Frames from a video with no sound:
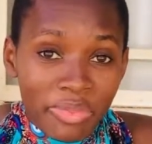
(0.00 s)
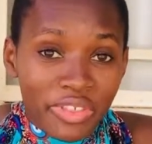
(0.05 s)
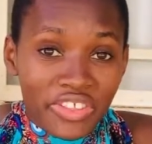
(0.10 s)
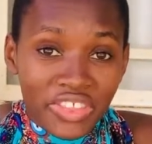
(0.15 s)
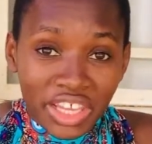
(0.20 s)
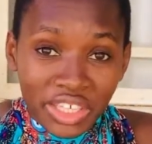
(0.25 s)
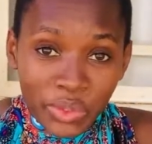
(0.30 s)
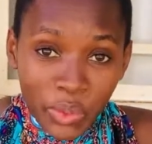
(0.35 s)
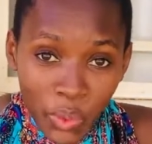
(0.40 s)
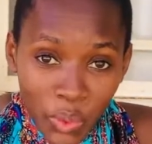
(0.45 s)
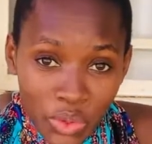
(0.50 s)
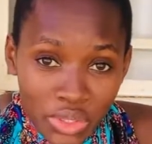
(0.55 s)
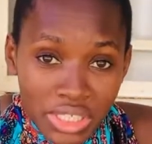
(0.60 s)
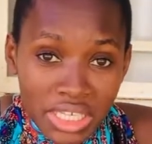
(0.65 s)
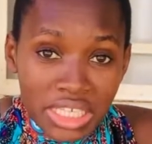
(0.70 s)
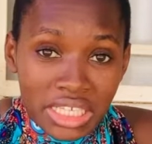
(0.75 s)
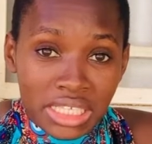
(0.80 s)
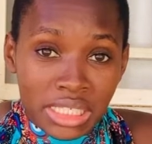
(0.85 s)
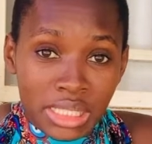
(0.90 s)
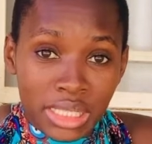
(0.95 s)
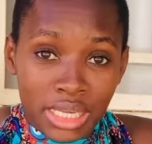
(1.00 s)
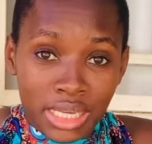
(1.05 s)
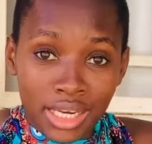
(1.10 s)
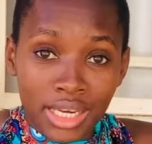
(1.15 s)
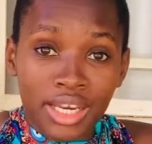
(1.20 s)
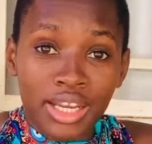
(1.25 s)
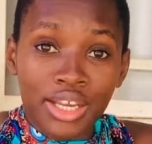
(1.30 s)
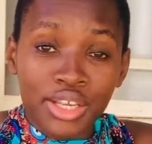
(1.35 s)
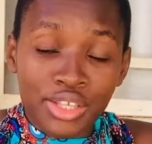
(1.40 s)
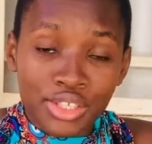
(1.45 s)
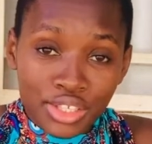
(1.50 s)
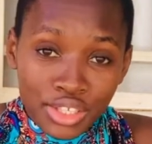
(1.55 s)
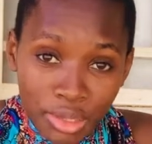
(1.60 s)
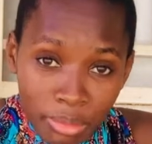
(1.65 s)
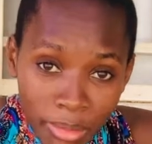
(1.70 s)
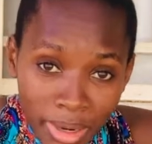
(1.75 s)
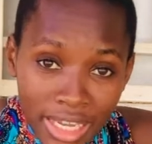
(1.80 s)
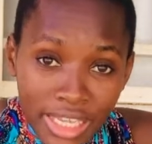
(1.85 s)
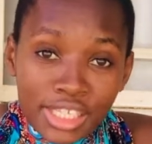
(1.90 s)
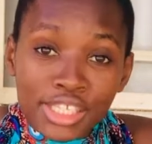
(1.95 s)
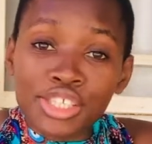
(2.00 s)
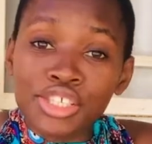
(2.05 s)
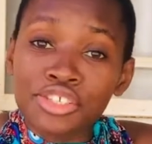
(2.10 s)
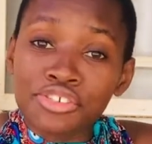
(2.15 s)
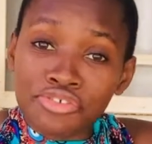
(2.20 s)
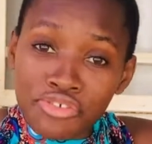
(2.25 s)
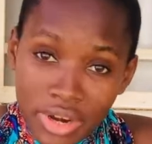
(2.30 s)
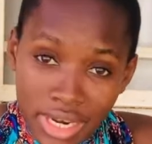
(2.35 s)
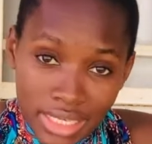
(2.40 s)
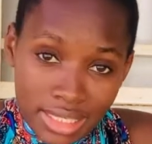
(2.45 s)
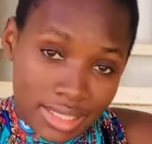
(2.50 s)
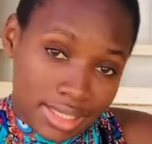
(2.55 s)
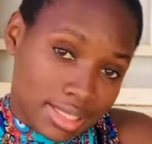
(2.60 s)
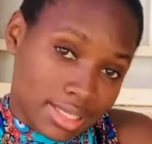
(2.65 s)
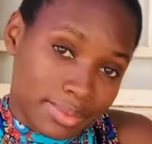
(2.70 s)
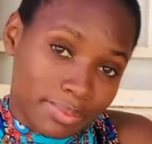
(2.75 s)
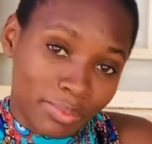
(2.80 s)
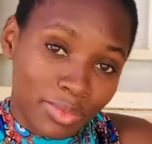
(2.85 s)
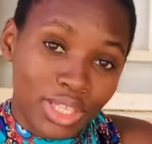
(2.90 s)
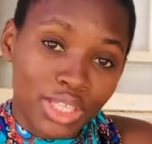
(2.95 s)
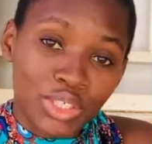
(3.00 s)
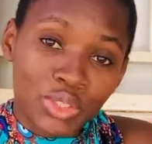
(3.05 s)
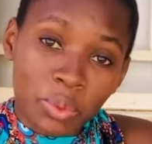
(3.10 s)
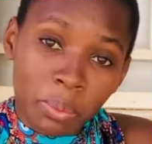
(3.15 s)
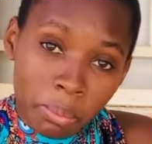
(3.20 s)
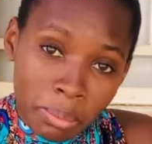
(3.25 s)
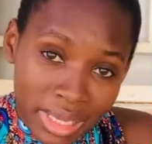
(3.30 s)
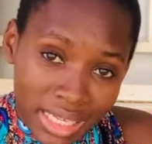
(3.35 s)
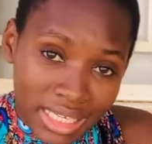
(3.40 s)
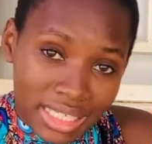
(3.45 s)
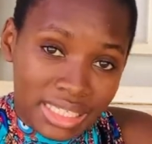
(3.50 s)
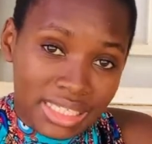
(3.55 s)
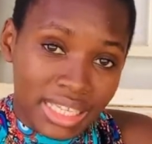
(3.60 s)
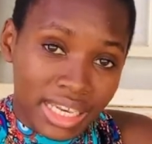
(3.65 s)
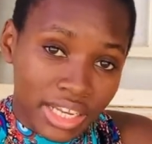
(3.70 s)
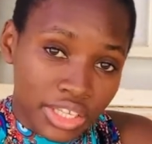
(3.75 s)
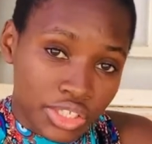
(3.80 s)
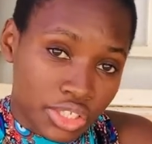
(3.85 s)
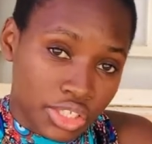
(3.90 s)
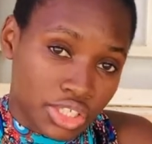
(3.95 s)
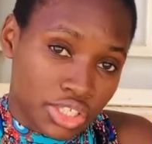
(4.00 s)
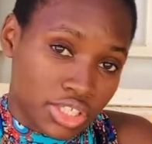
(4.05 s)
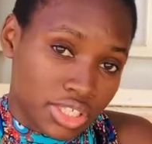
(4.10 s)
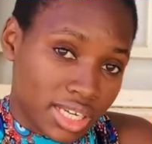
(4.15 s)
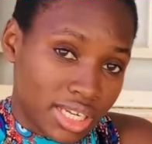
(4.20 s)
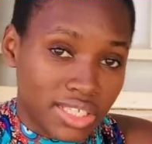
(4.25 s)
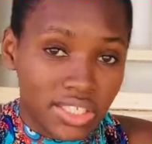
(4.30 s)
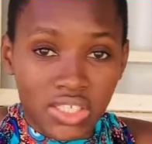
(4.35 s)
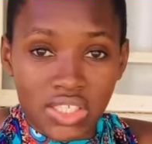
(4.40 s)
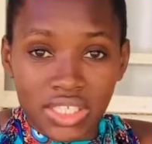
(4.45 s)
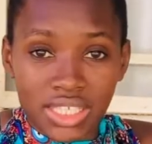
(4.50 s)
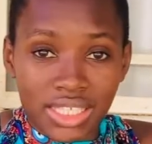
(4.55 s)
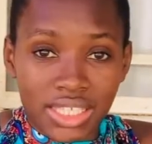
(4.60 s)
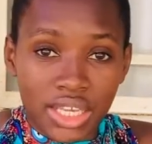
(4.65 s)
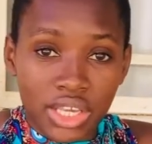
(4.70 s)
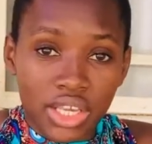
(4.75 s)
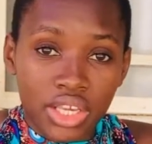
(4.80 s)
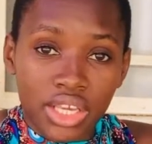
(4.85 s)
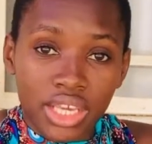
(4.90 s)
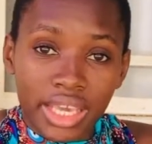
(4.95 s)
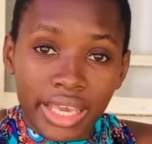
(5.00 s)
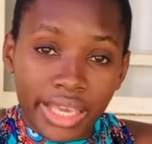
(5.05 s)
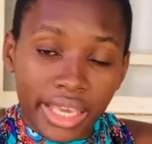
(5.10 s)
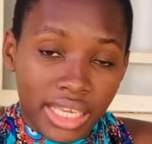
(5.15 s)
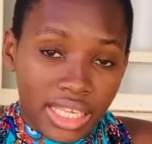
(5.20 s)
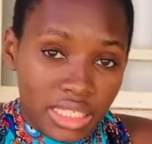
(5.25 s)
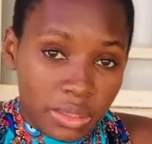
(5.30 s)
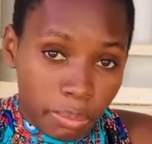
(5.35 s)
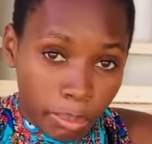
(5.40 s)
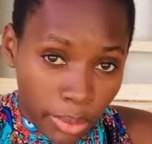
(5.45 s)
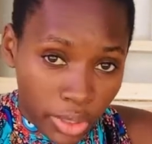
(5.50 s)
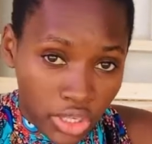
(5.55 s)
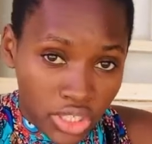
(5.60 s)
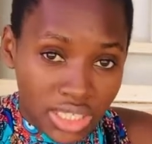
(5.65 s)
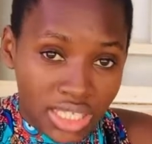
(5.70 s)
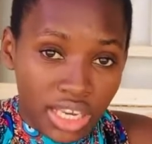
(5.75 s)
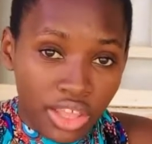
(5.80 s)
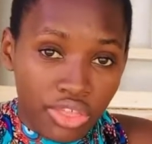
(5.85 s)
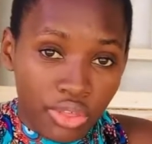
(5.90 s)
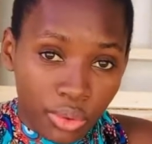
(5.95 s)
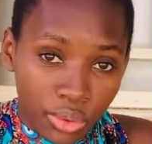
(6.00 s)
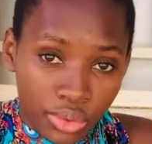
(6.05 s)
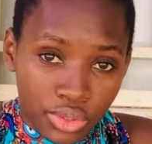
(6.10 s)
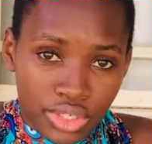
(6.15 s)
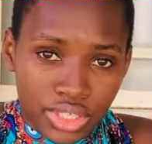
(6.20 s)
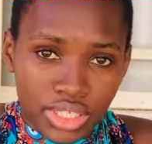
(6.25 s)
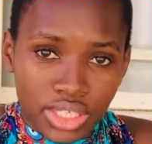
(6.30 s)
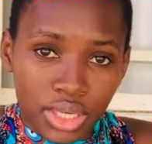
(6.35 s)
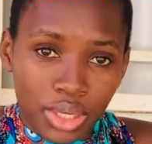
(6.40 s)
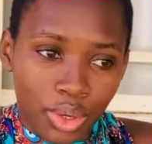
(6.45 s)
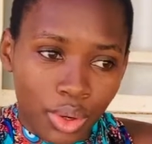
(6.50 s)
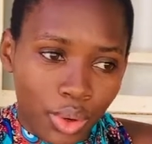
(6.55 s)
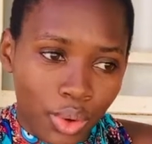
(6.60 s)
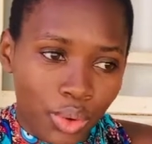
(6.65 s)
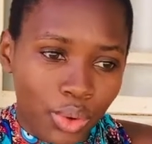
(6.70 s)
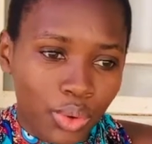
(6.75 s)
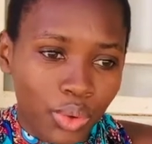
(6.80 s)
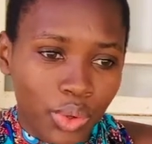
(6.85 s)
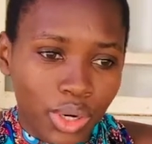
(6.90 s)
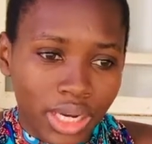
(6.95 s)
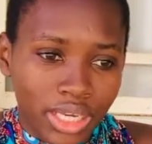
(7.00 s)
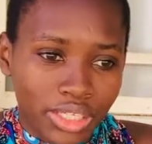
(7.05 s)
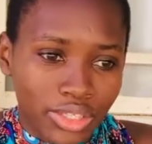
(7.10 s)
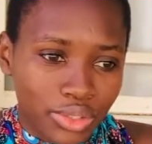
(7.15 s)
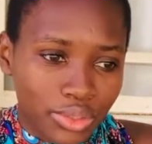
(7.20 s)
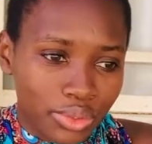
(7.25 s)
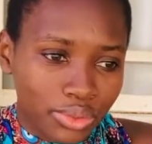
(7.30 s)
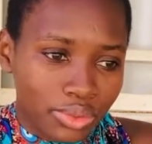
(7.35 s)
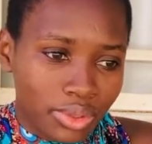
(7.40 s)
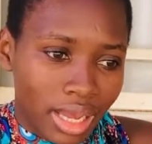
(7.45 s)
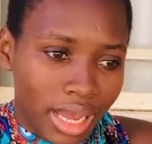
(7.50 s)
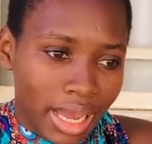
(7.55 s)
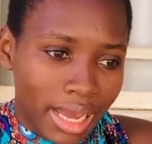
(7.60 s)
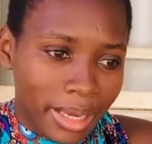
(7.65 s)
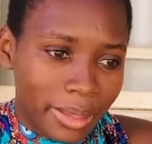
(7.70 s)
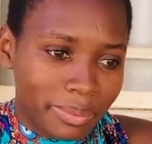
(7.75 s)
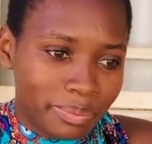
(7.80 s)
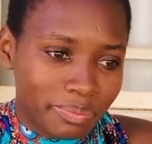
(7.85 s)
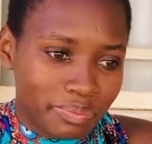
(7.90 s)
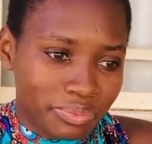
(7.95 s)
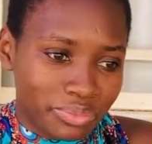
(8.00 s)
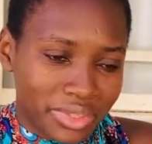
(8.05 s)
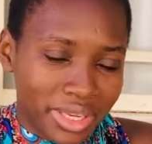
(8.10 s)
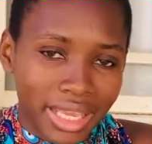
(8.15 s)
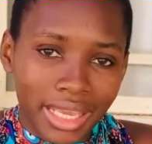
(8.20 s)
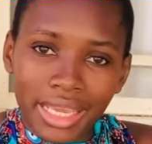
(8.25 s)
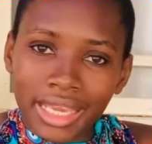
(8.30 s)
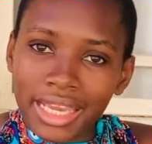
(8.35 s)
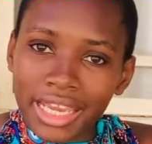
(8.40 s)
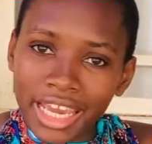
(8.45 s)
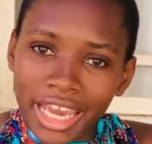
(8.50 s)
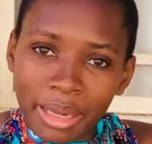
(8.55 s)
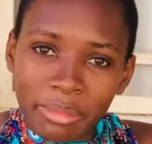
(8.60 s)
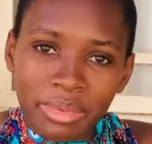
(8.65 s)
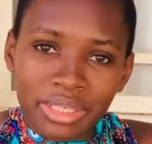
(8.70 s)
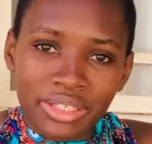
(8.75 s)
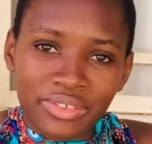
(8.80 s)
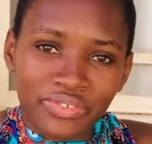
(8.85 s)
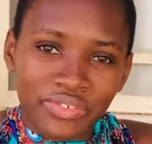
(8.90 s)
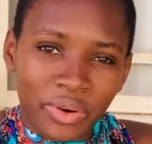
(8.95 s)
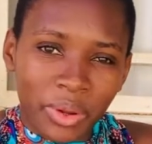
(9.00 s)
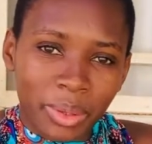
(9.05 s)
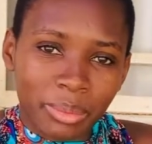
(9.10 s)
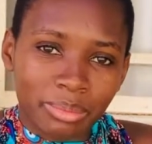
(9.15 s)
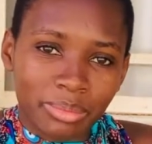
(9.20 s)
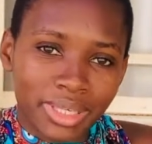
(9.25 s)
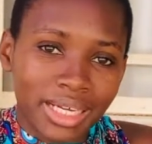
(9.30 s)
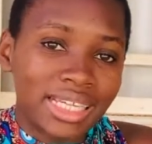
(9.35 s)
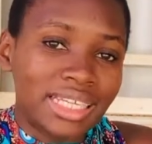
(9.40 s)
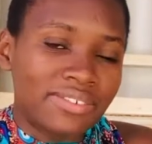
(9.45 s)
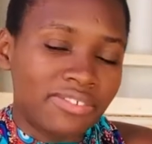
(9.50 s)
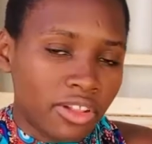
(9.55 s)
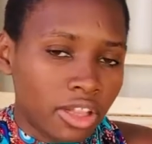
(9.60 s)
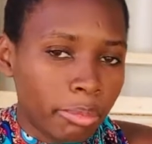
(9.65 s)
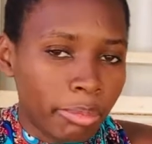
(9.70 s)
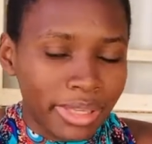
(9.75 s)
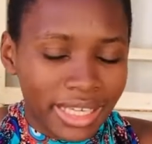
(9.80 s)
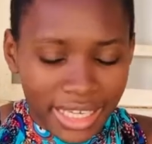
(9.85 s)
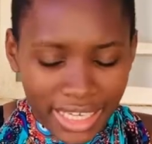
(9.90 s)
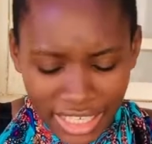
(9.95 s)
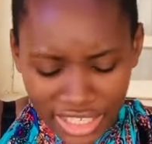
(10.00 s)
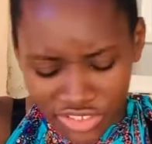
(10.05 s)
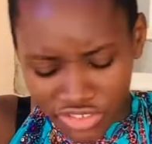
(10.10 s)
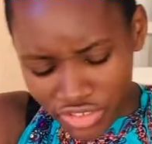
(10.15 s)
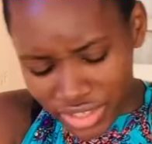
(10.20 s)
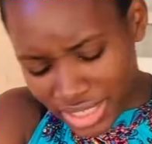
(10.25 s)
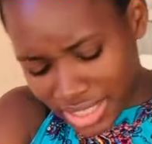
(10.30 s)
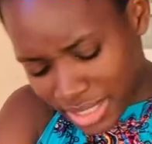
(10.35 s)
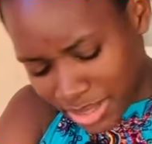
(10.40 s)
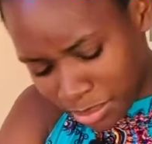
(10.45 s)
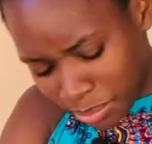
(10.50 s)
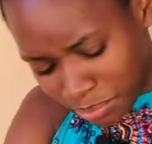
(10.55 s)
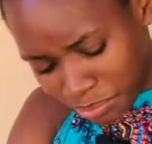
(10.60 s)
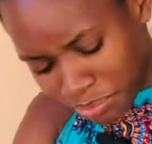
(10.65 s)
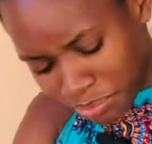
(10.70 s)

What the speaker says: that causes so much stress to many international students, especially those who are, you know, coming from developing countries.